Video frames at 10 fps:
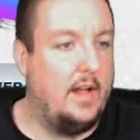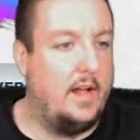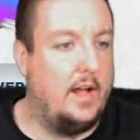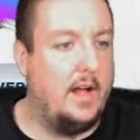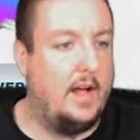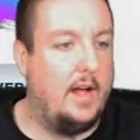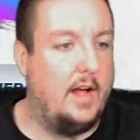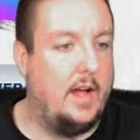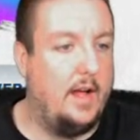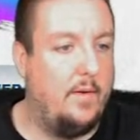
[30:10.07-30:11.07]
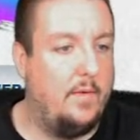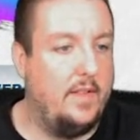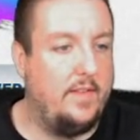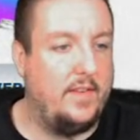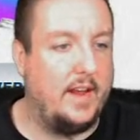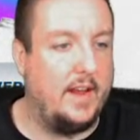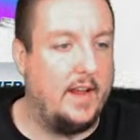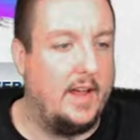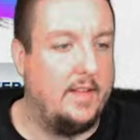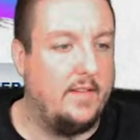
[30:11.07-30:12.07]
Uh, one second,
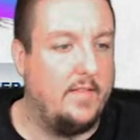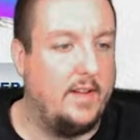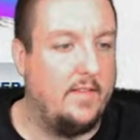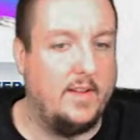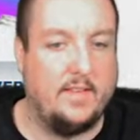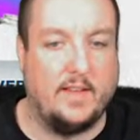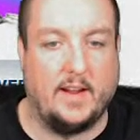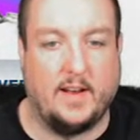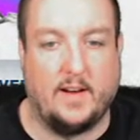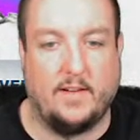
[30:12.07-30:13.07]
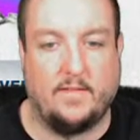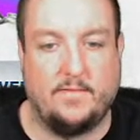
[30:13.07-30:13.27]
guys. Give me give me a second here.